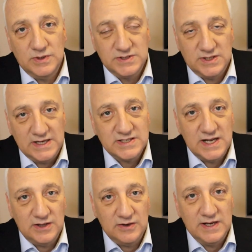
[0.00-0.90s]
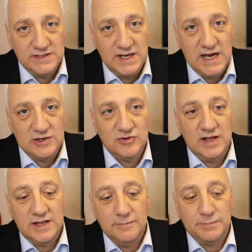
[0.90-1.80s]
was a lesson I learned as an
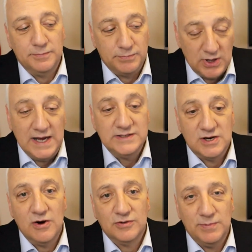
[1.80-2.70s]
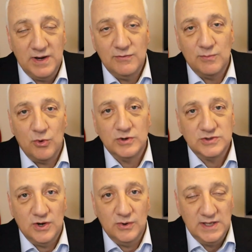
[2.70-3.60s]
astronaut that applies to Earth, but even
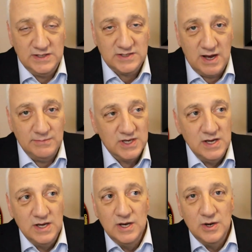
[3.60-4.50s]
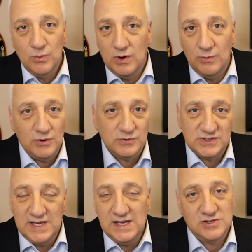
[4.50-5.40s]
more so in these times where we
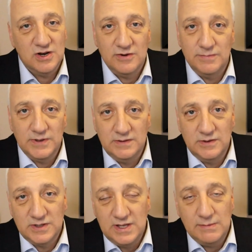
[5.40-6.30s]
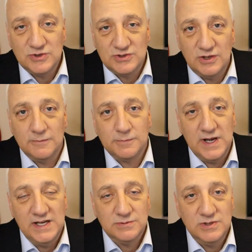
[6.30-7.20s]
don't see each other. But you know, the teams are still in
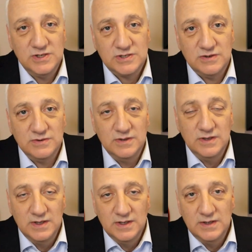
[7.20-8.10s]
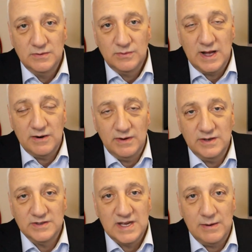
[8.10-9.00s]
place. We just don't we're not
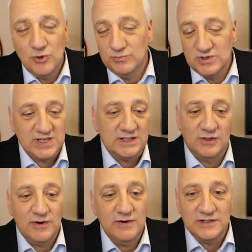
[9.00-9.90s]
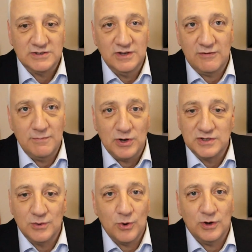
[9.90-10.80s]
in the same room, just like the three of us are in different
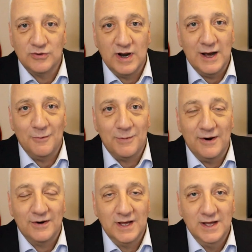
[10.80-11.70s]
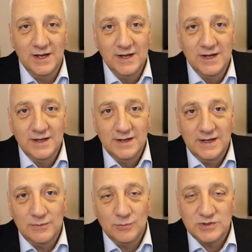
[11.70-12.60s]
parts of the world right now, apparently,
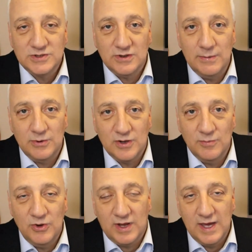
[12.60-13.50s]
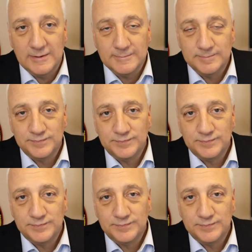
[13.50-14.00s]
and we're still able to communicate.